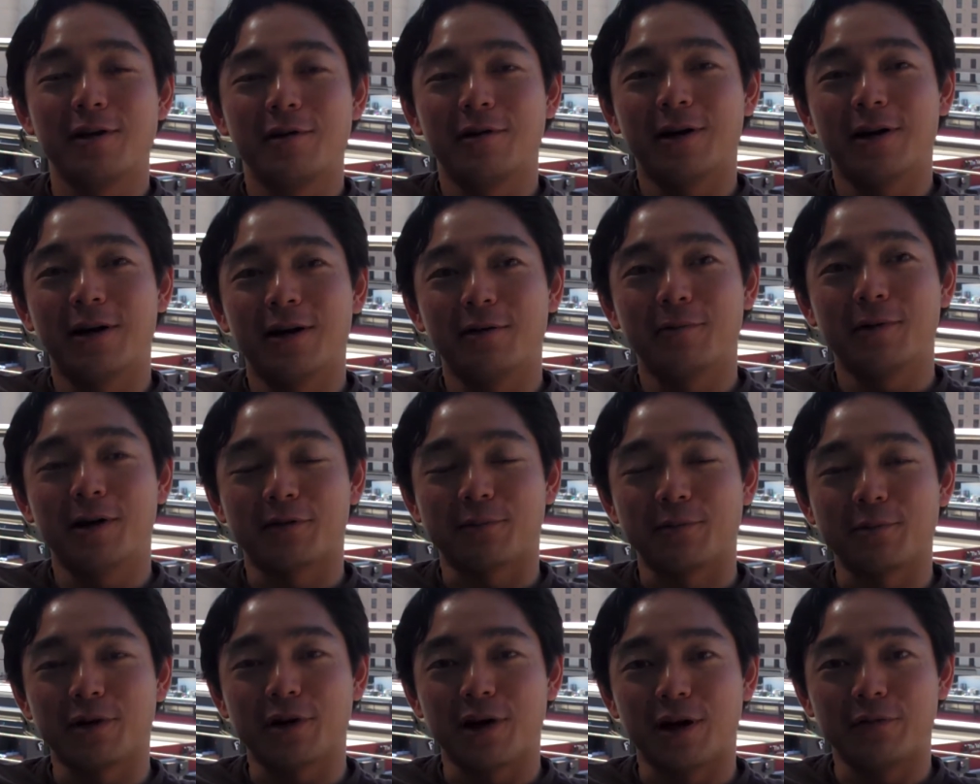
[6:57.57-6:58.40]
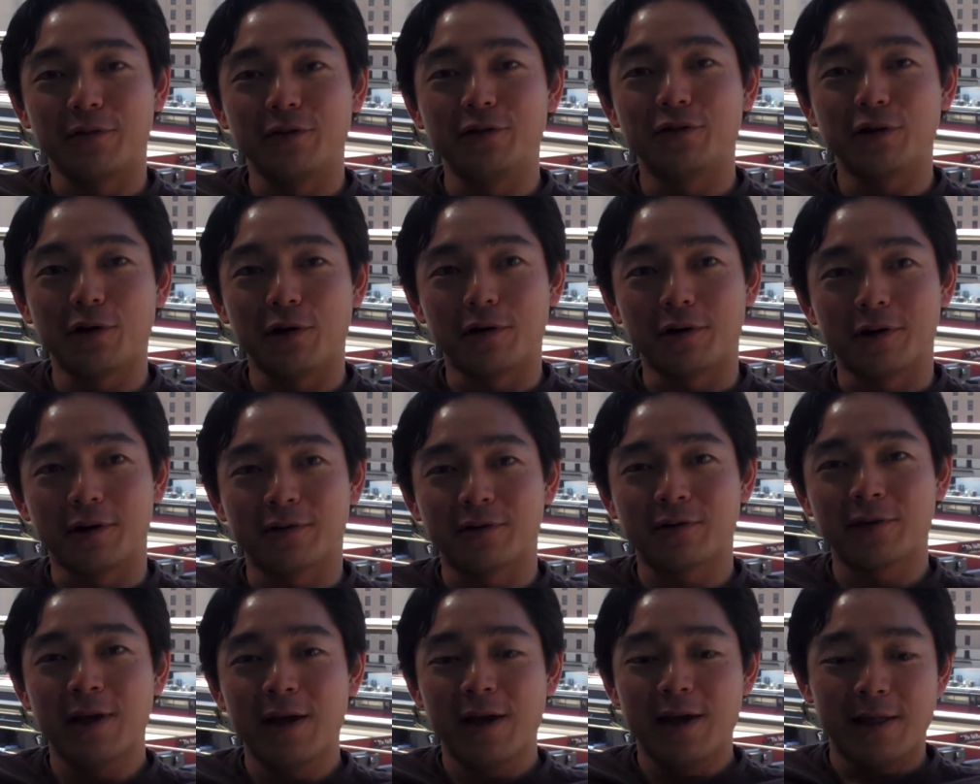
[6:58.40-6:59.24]
We got some coffee,
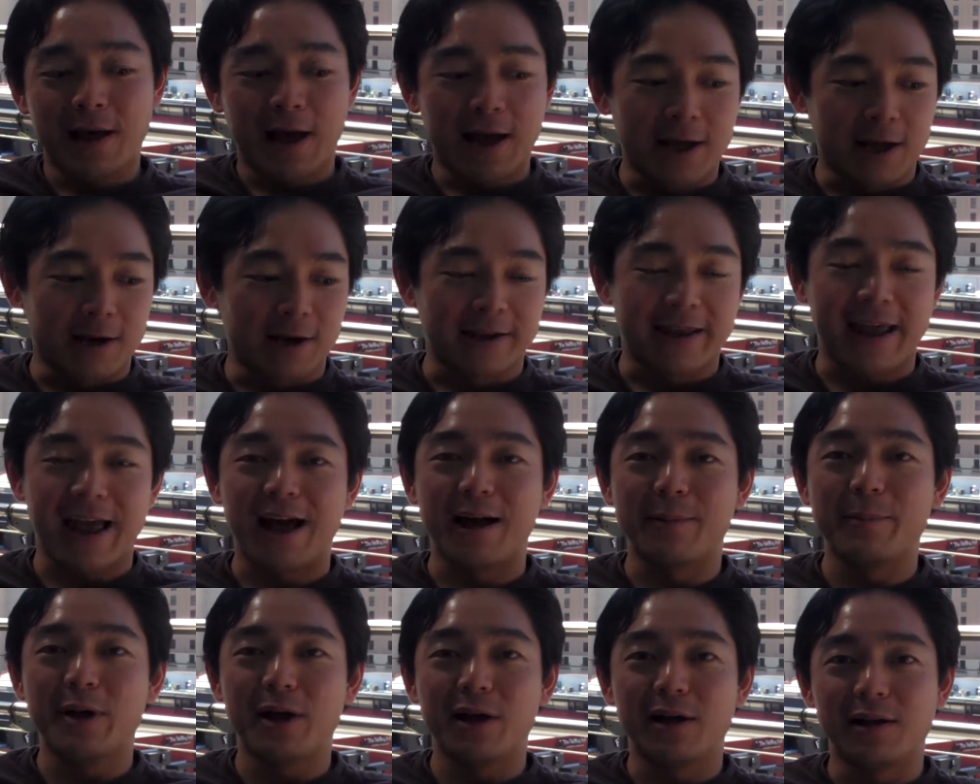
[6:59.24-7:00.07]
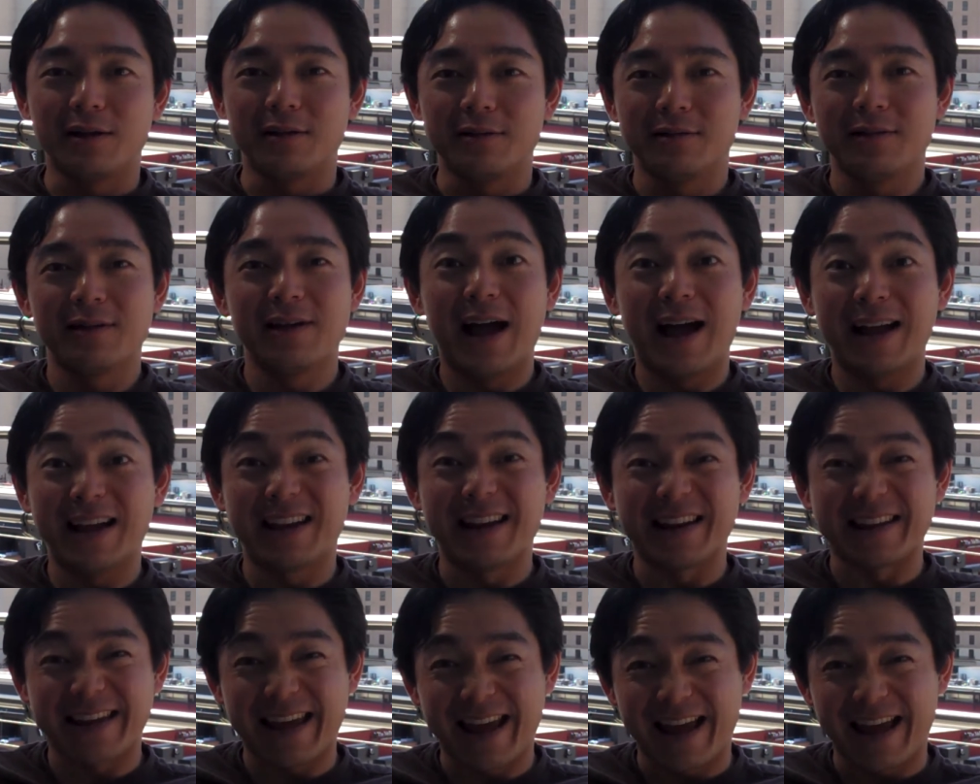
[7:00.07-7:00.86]
donuts. I got a cowbell. A